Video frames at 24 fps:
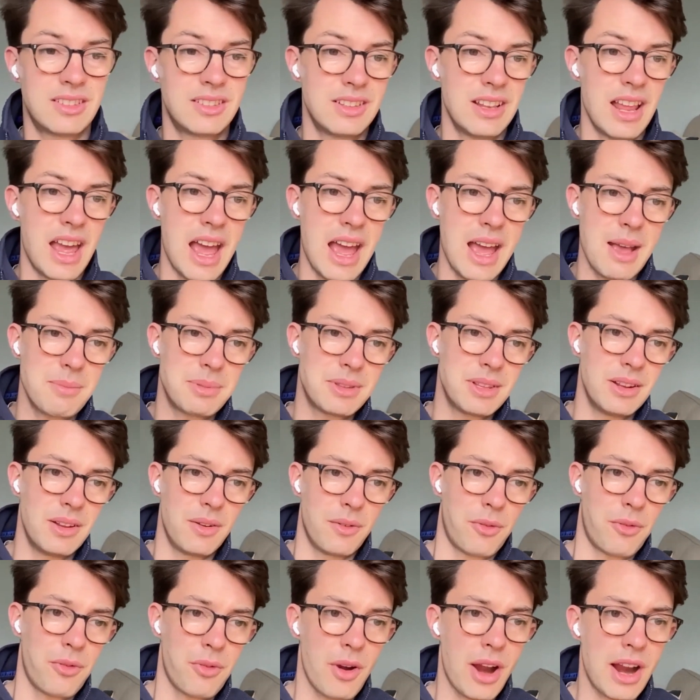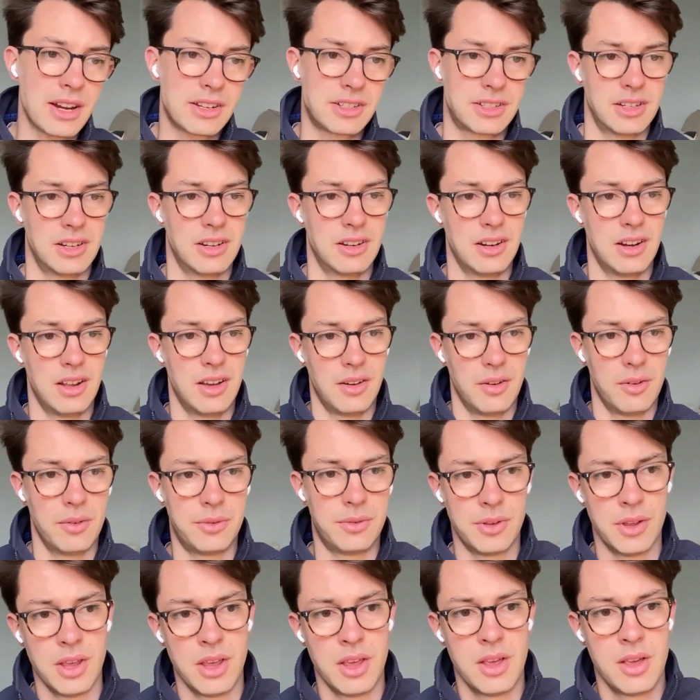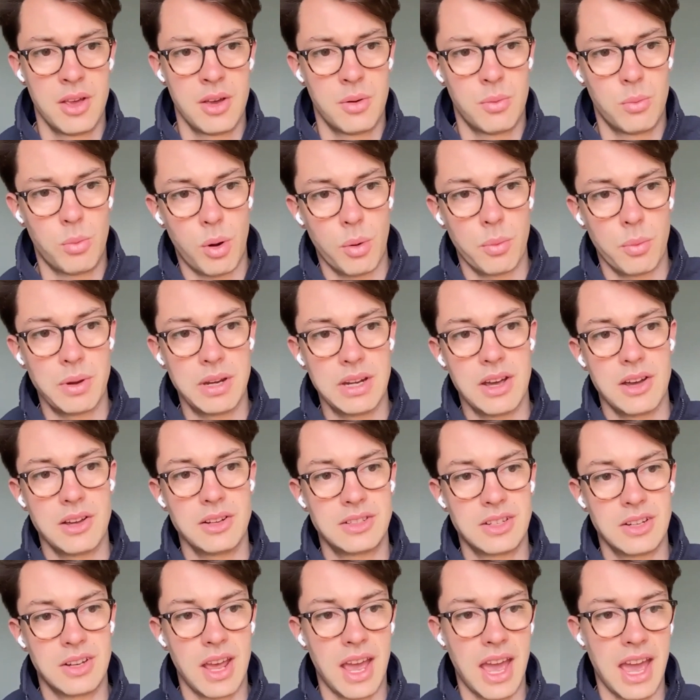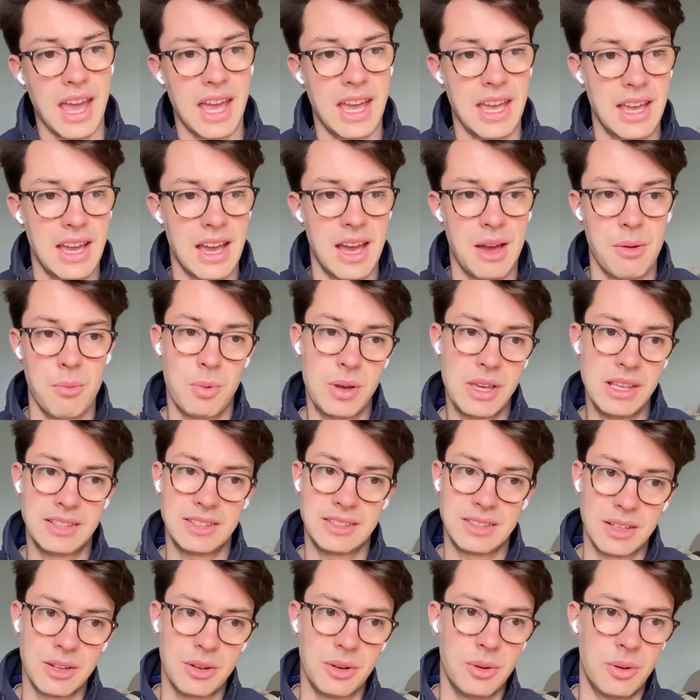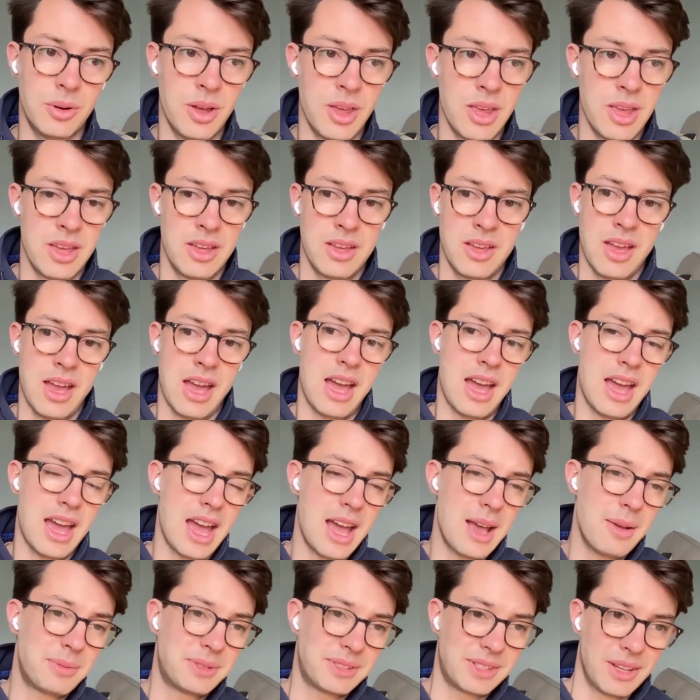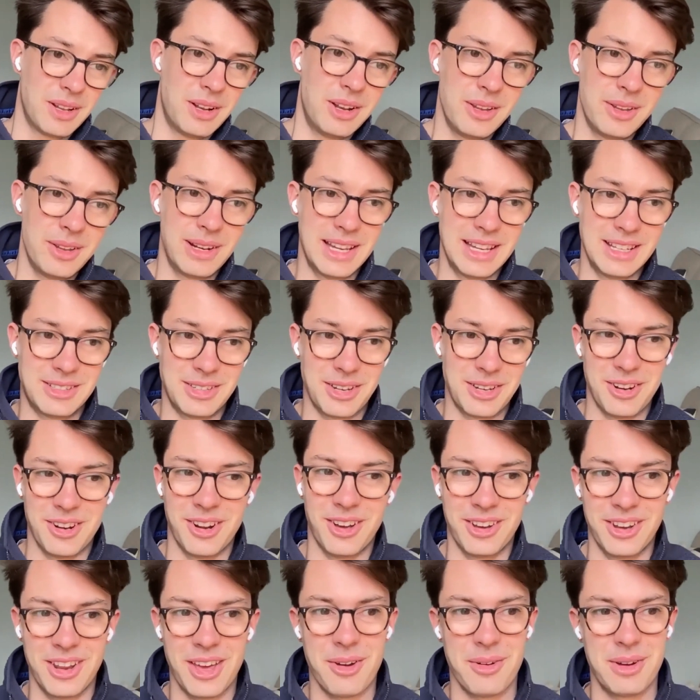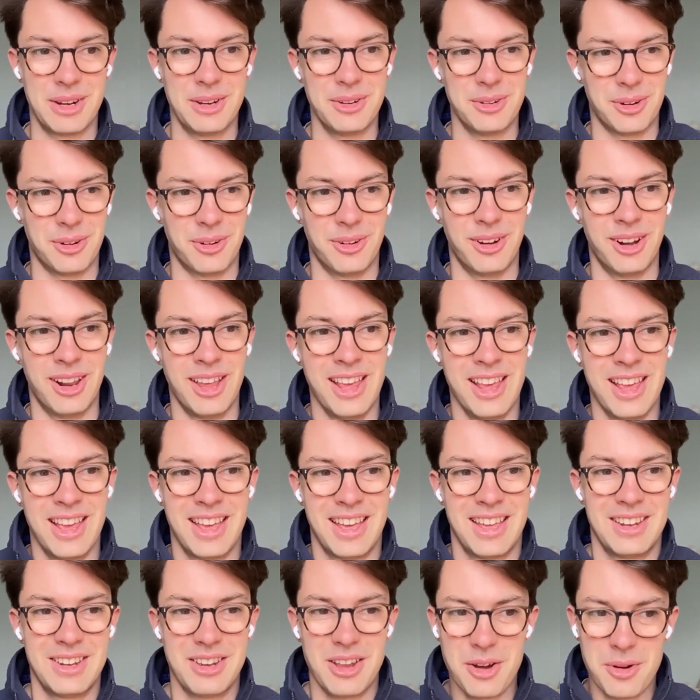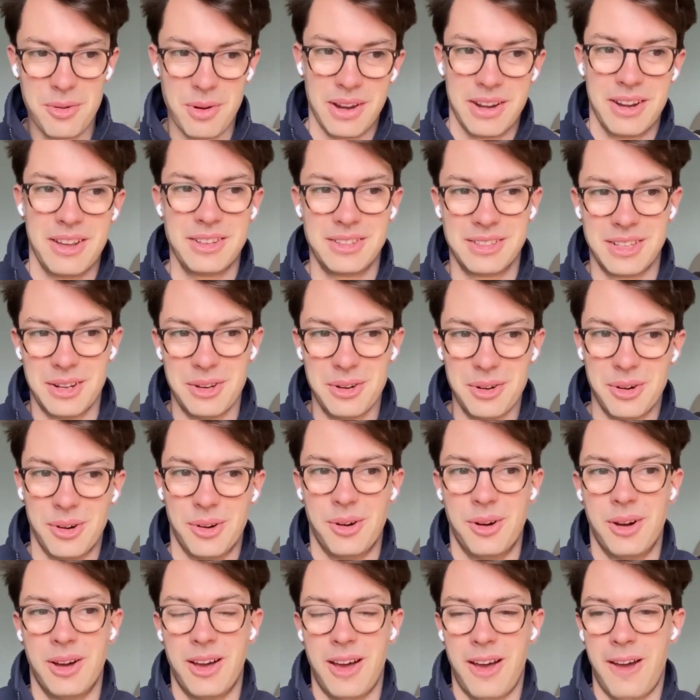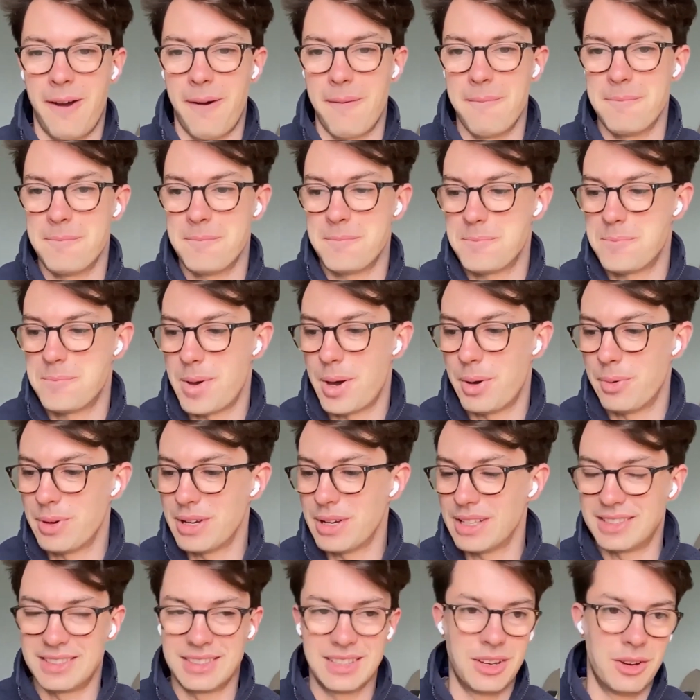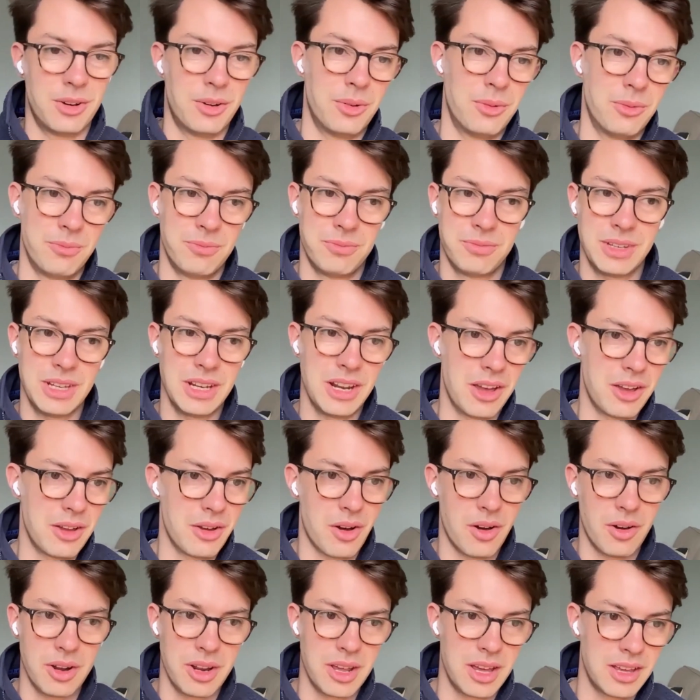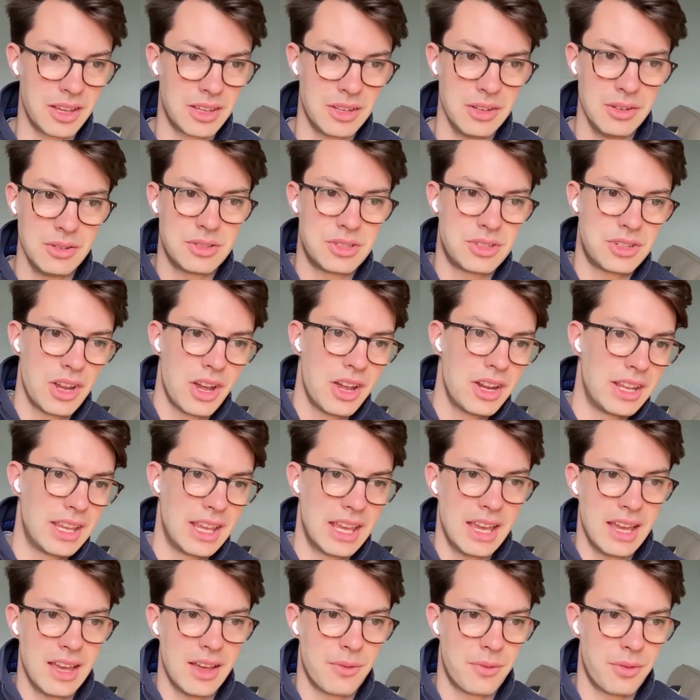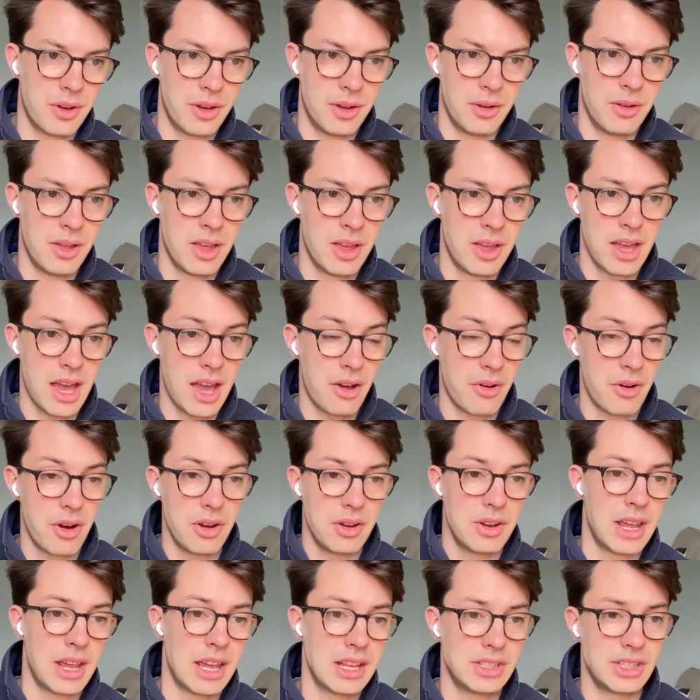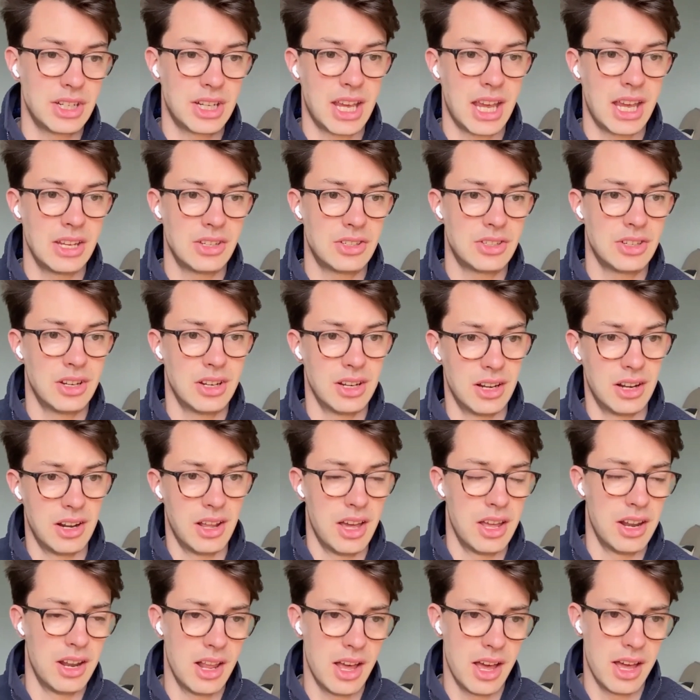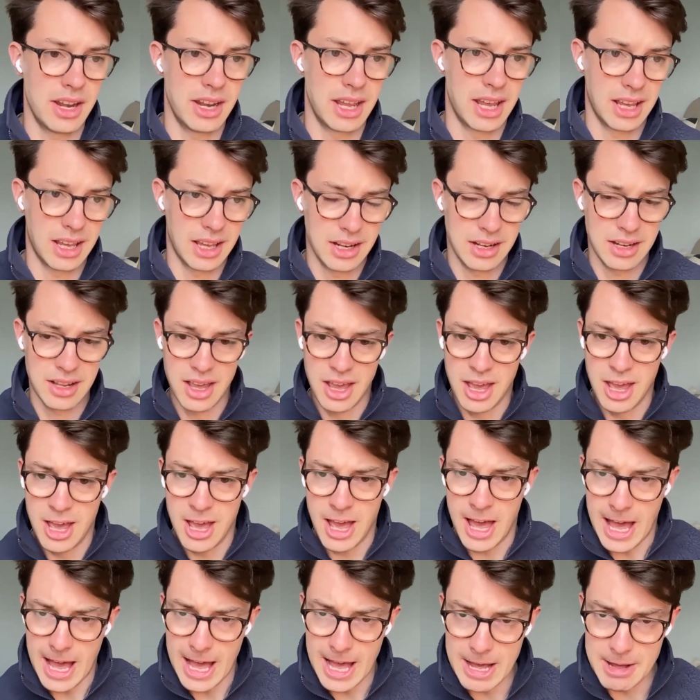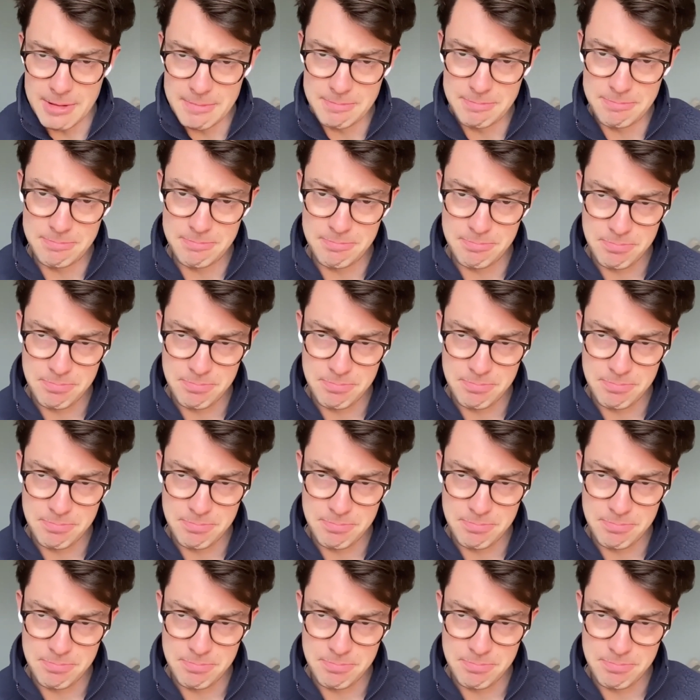absolute fraction of what we know today, and we still absolutely do not know it all. No one knows it all. But we're still, on a huge journey here for our own education and learning. And